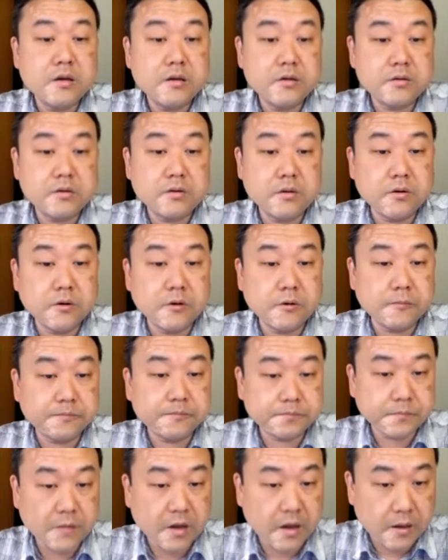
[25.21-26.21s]
So,
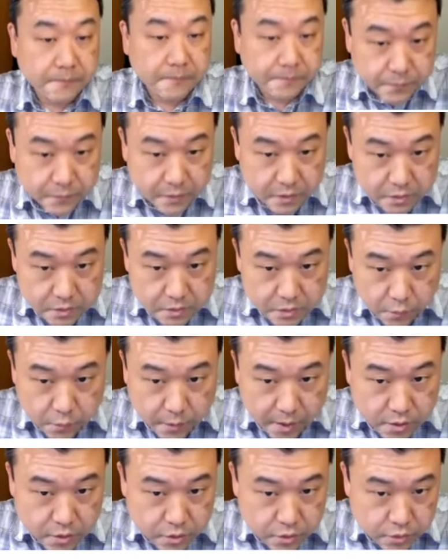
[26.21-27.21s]
um, so
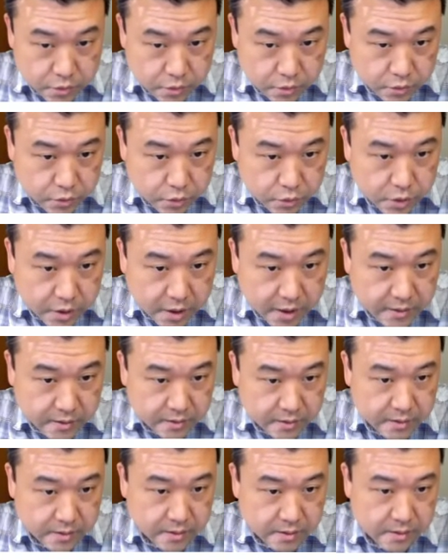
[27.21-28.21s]
when you look at
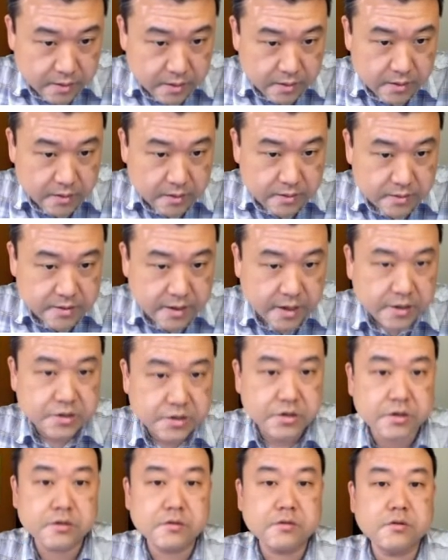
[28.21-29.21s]
the
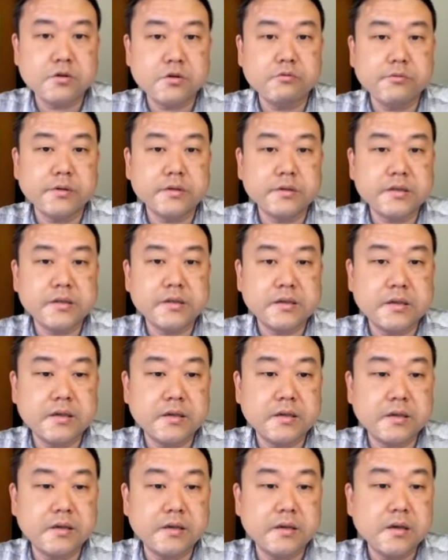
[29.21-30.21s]
section, you will
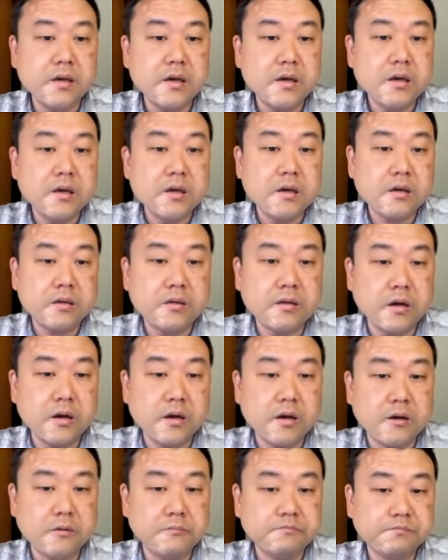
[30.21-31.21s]
see
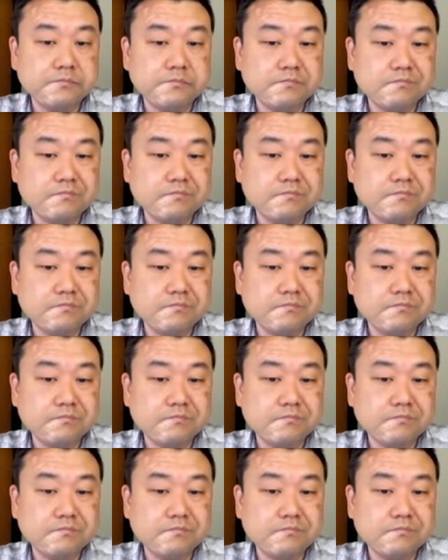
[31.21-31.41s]
the,